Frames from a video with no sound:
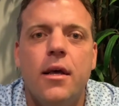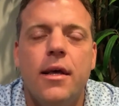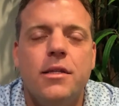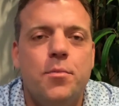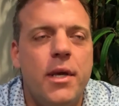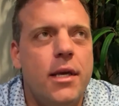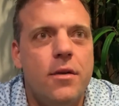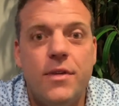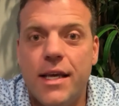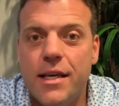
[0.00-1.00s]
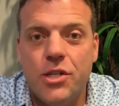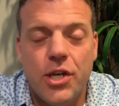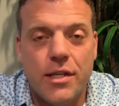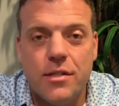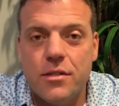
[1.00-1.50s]
And speaking of taking
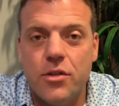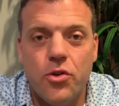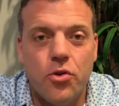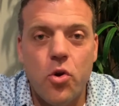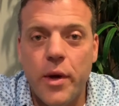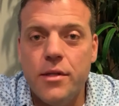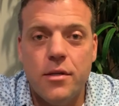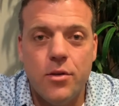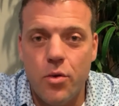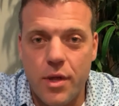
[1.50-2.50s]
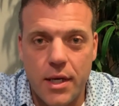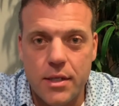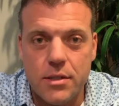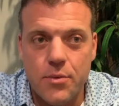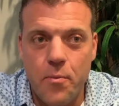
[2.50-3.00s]
chances, you're going to do
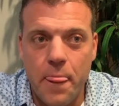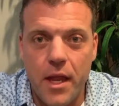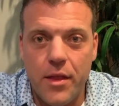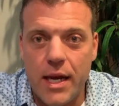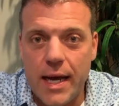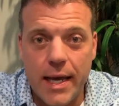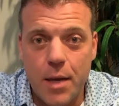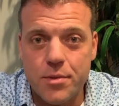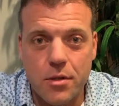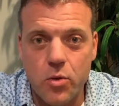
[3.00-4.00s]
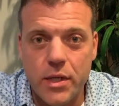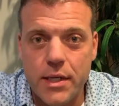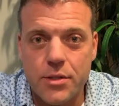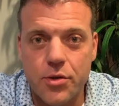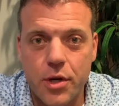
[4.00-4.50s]
things that I absolutely
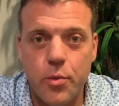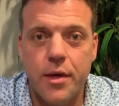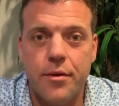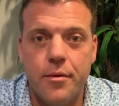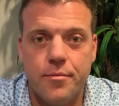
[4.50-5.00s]
disagree with,